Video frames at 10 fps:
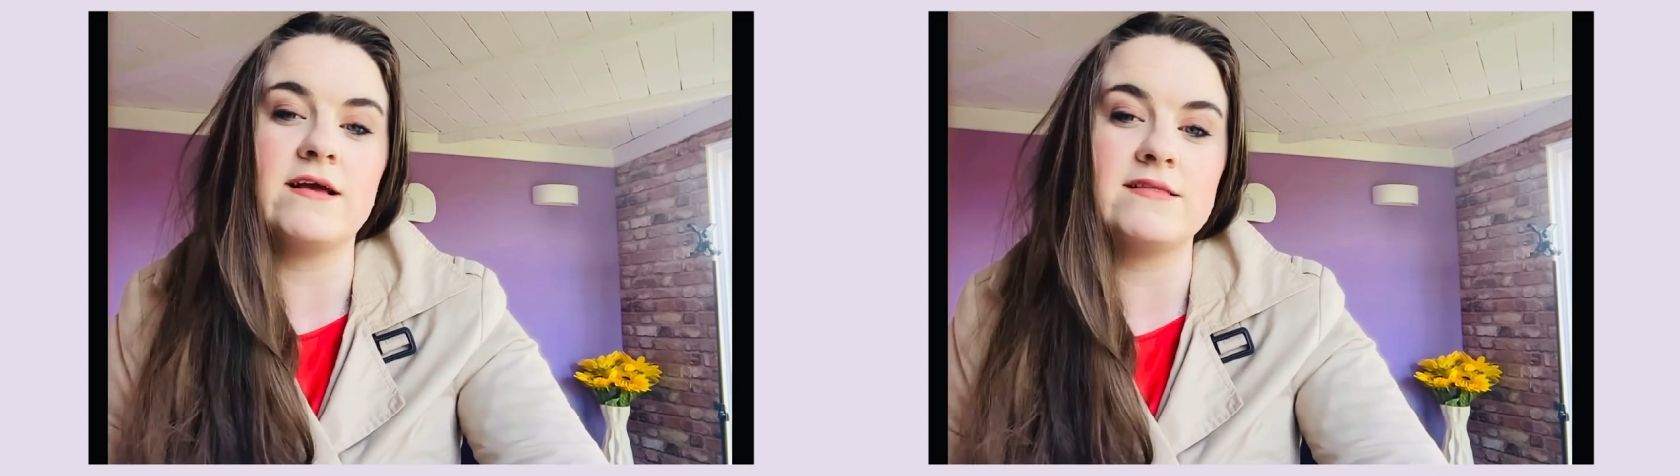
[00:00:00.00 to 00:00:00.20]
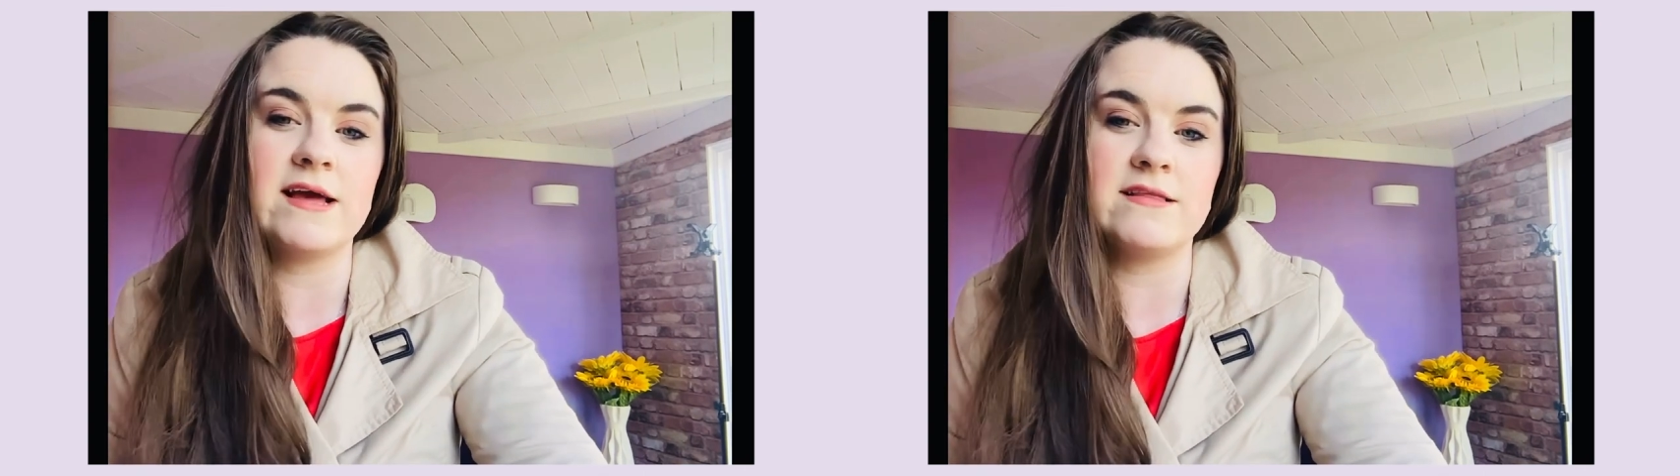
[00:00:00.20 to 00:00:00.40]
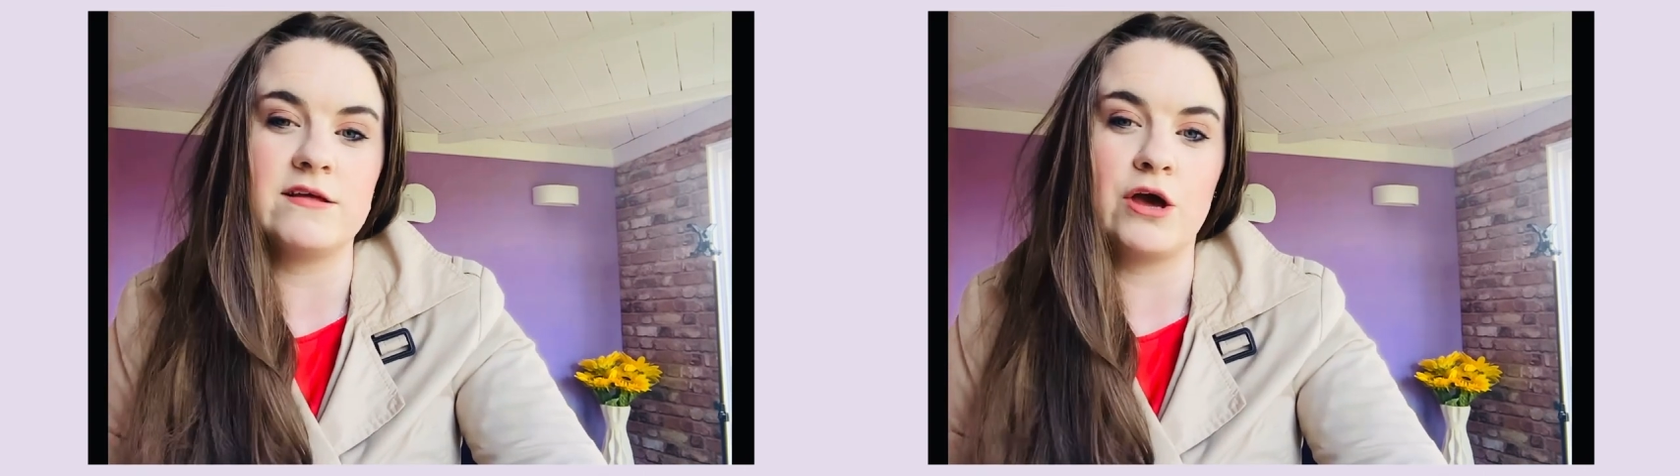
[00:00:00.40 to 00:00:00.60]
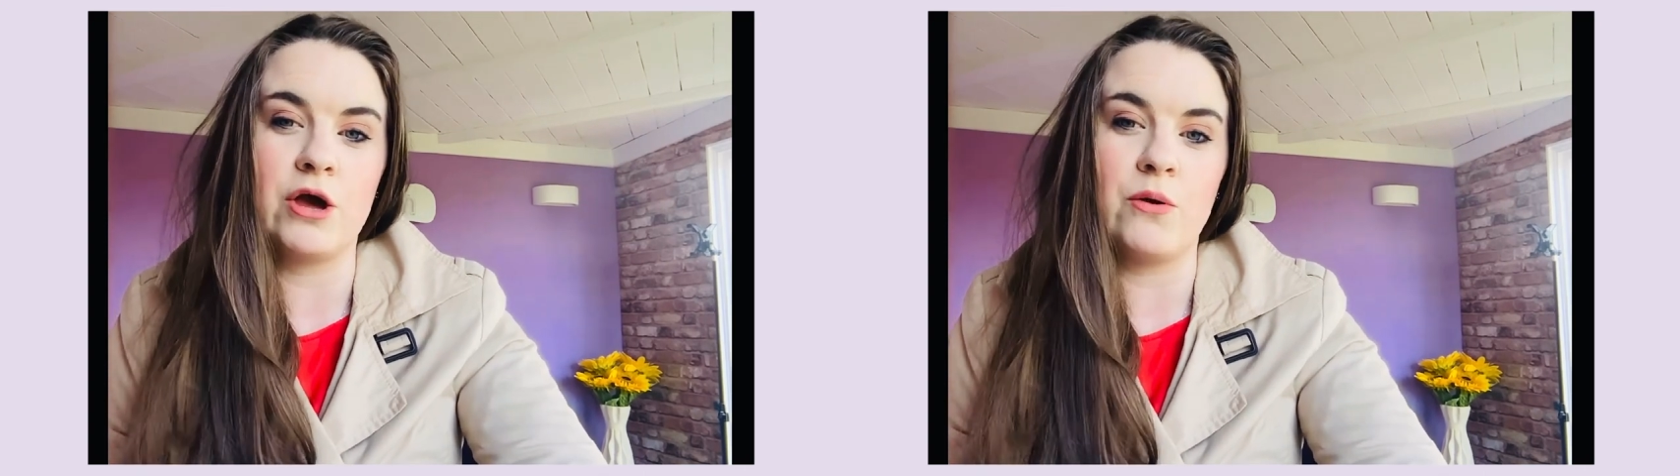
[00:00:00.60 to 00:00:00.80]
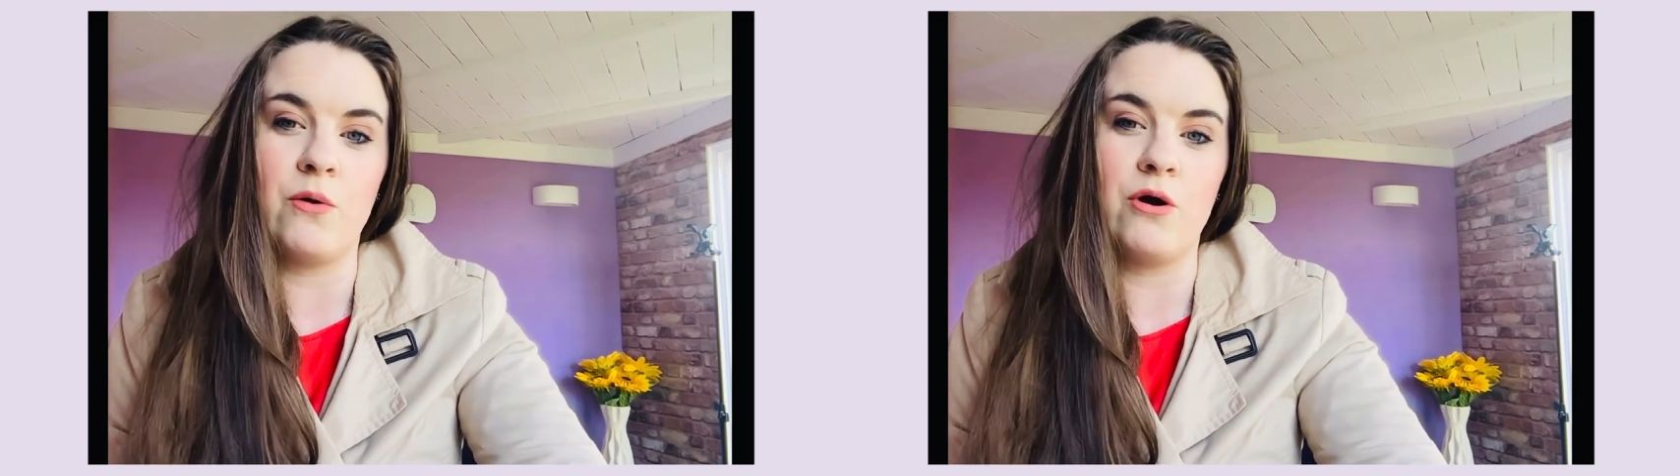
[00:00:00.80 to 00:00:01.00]
tend to
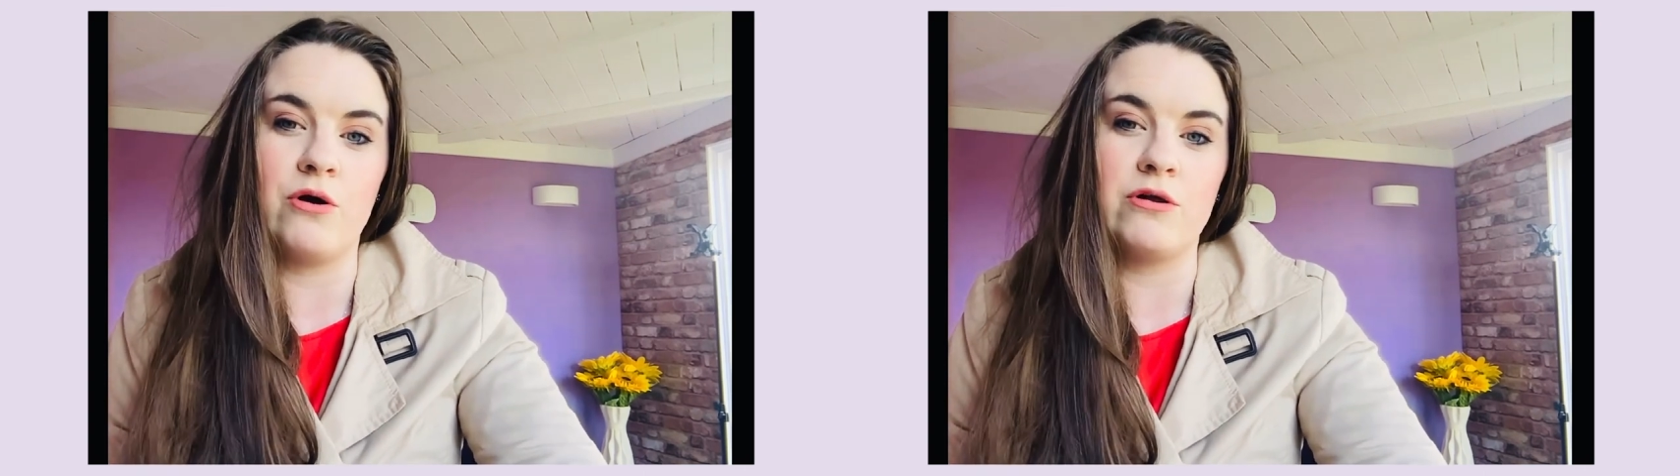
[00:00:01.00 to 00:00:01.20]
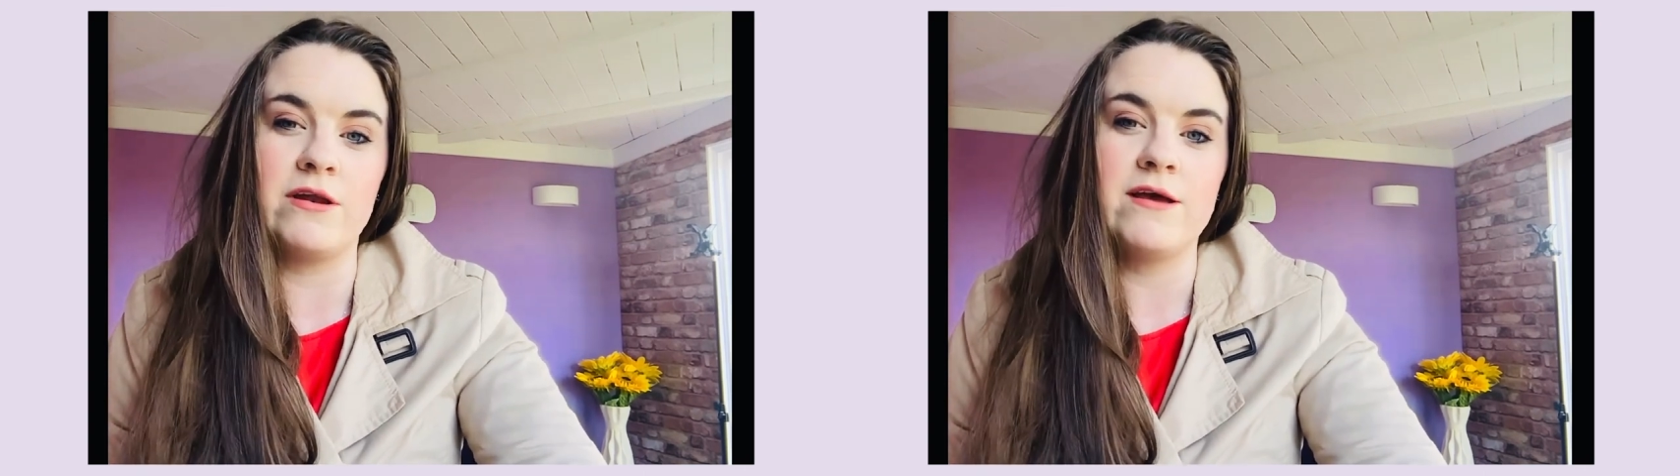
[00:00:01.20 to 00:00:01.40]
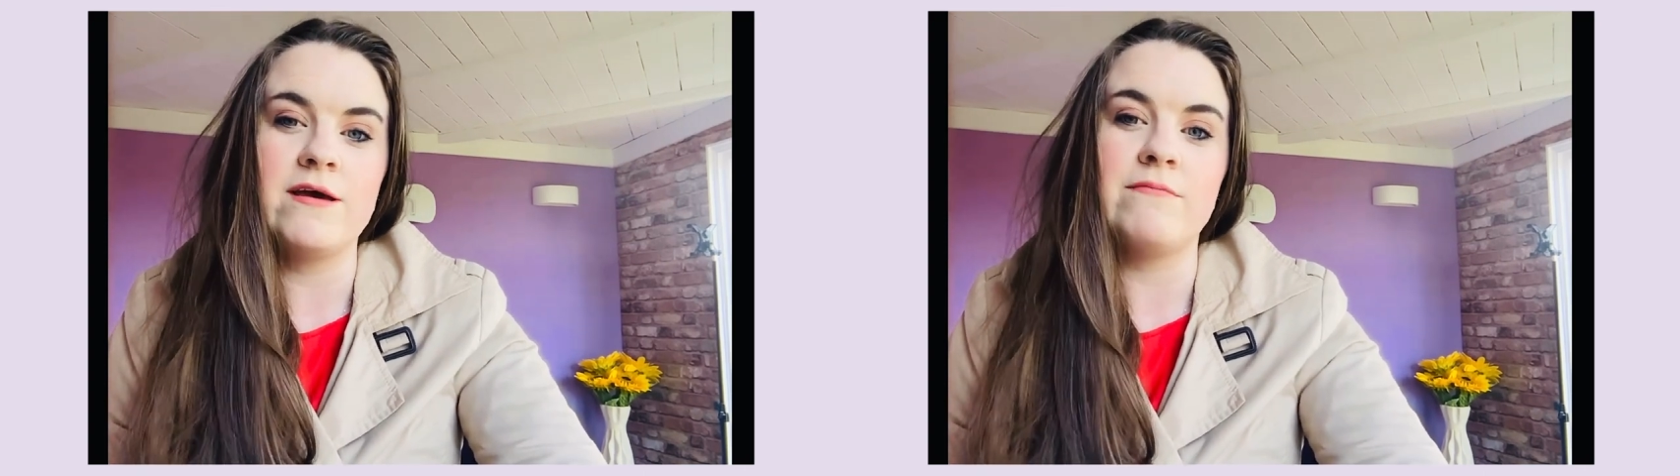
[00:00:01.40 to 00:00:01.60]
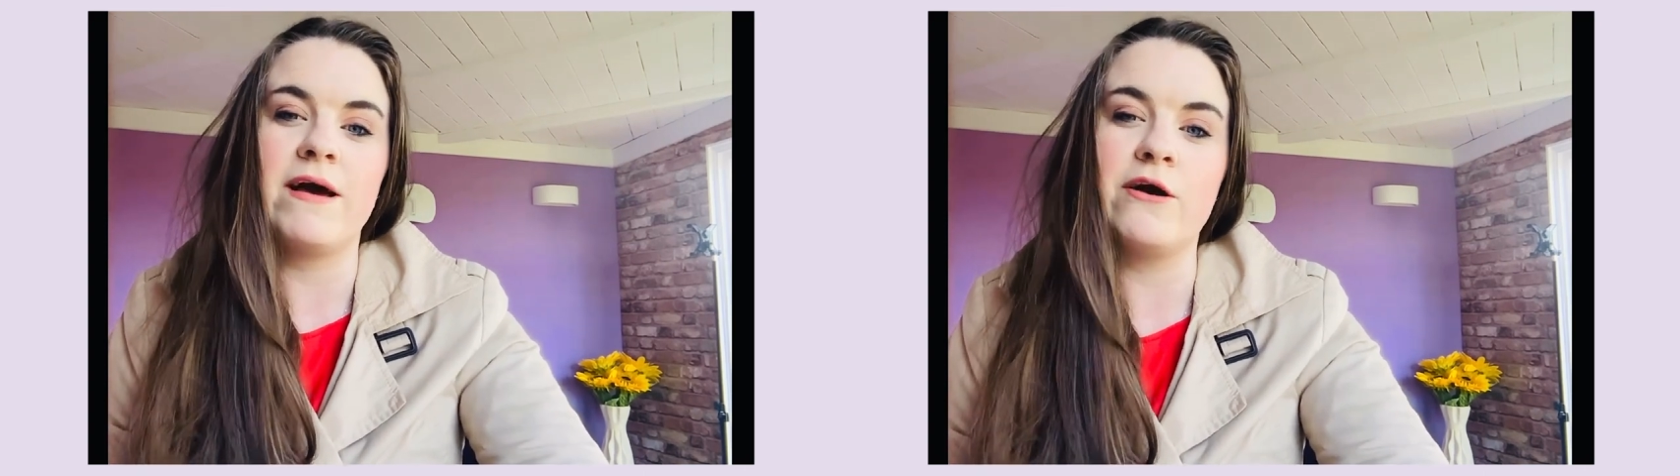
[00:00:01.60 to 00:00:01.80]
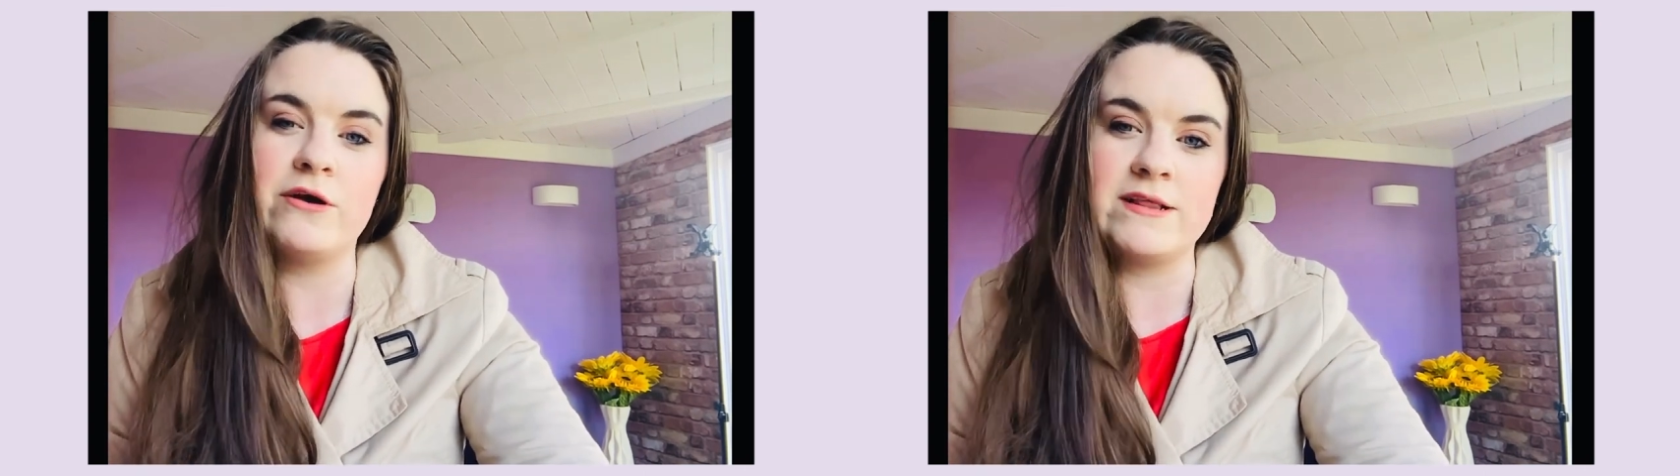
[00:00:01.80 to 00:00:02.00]
go on my
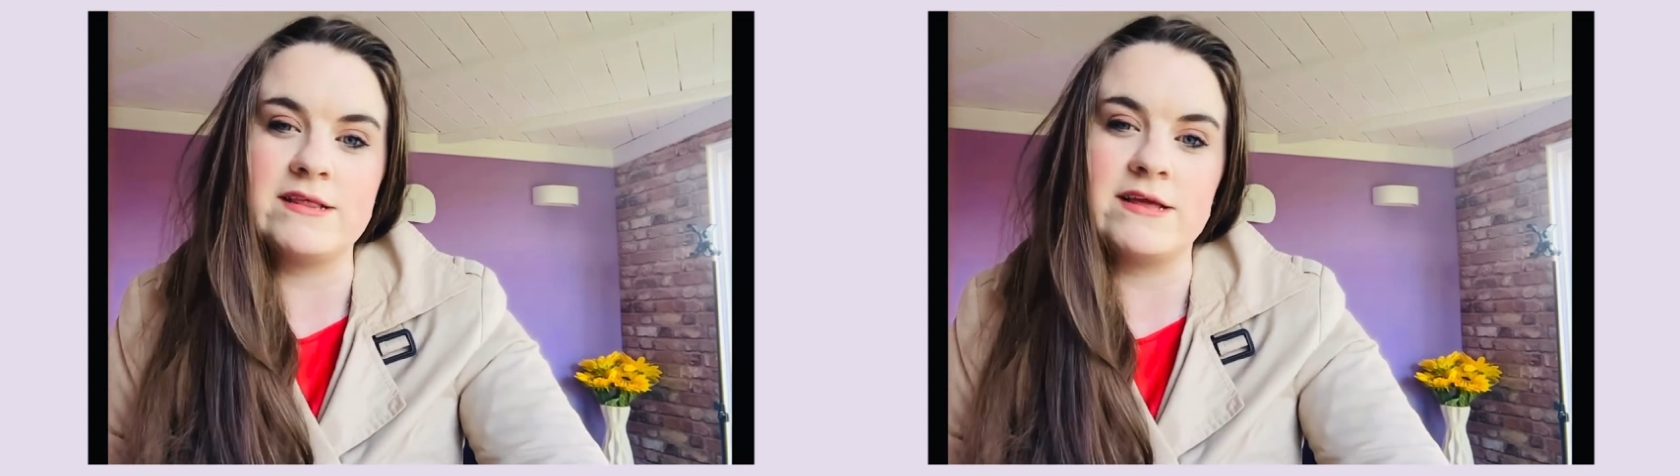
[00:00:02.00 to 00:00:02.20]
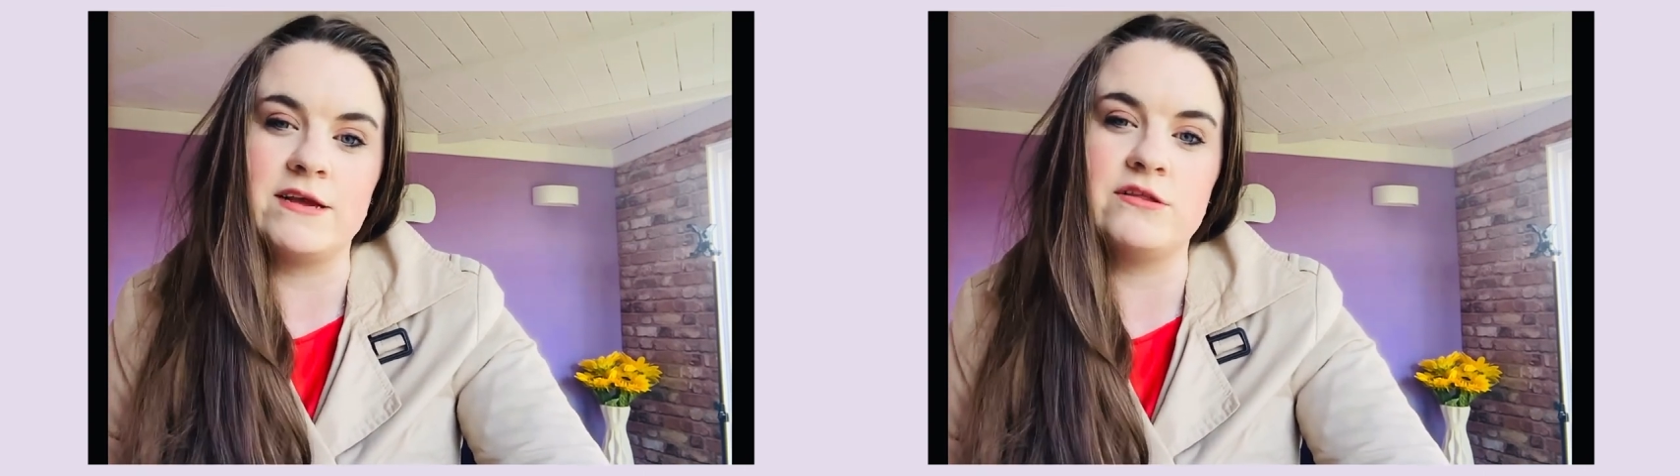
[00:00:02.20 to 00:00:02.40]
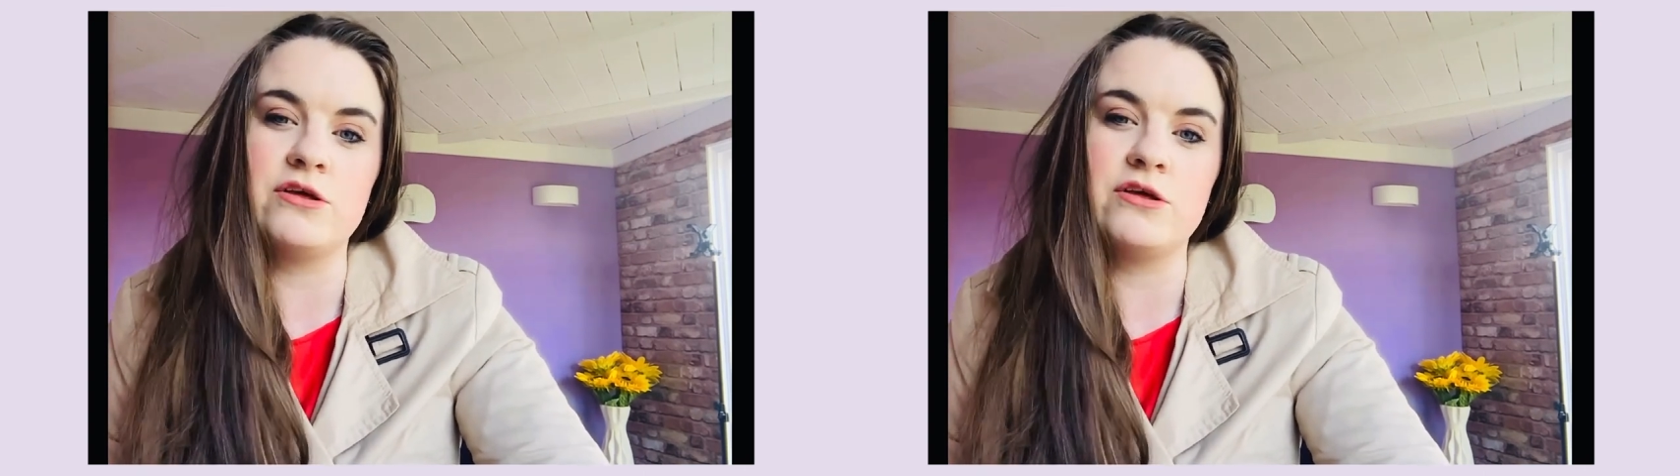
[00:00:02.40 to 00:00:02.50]
gut instinct.